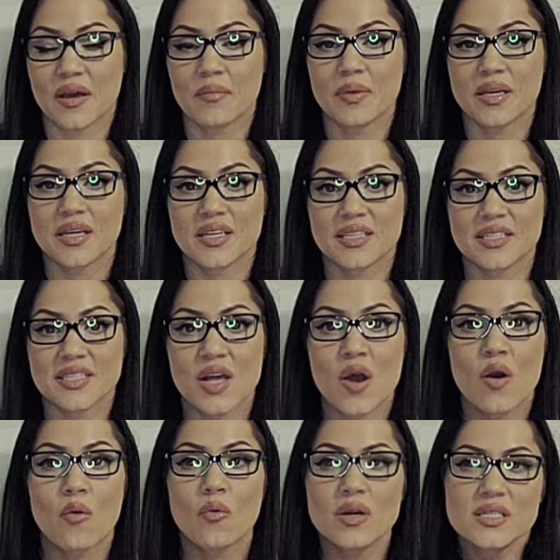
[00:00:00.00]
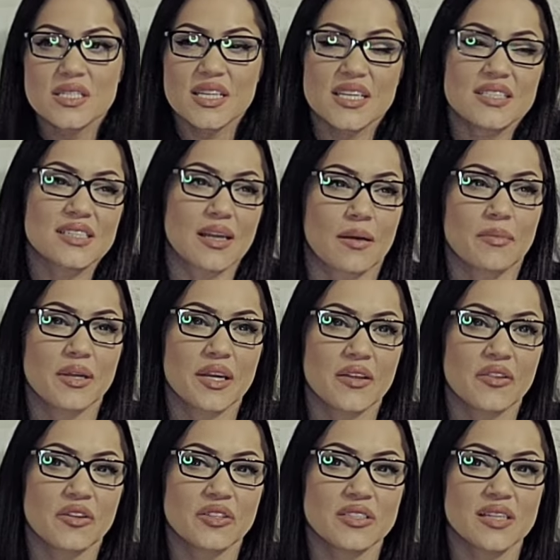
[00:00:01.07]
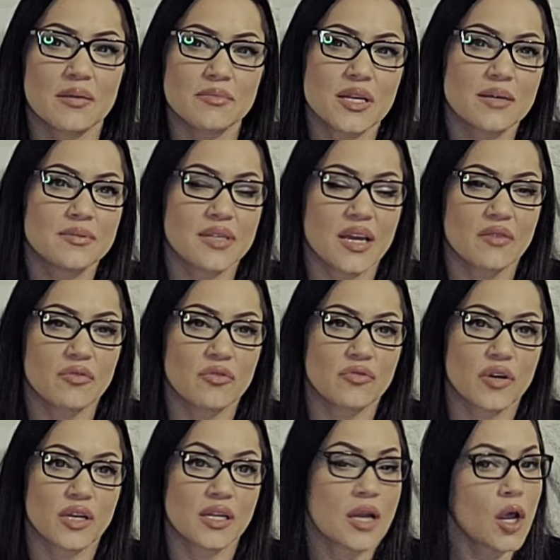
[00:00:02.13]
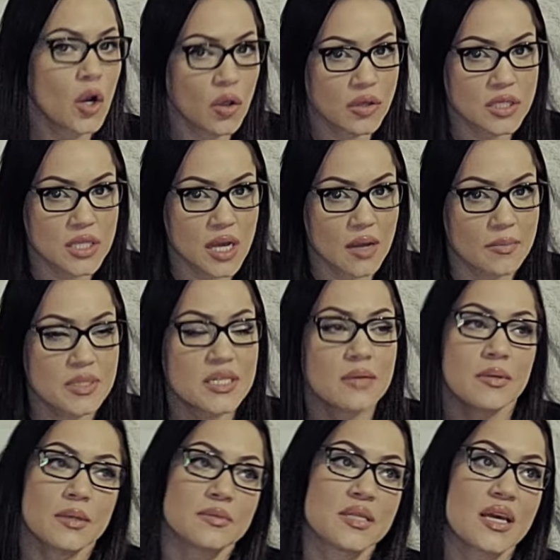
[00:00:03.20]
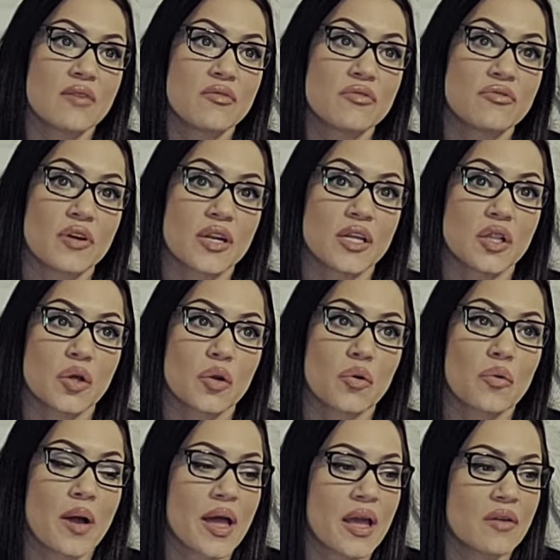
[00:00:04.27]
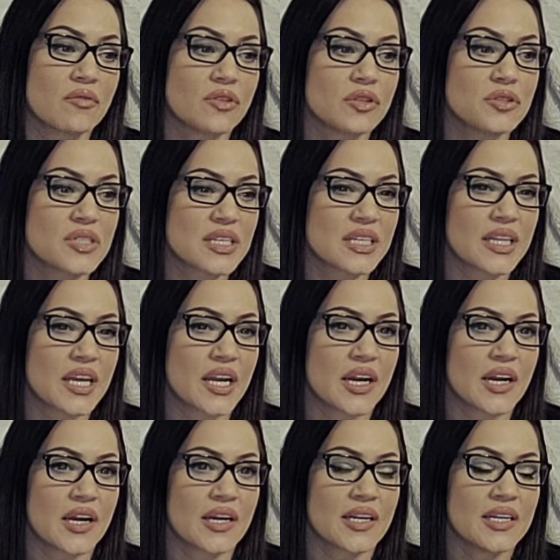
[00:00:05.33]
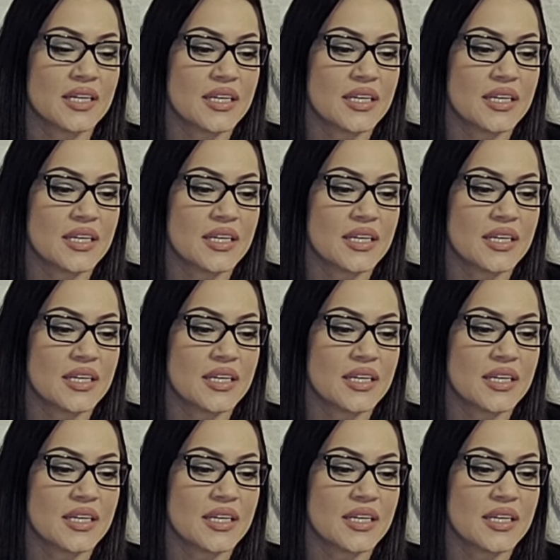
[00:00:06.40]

because once things come together, sometimes they have a funny, not all the time, but sometimes they have a funny little way of losing their,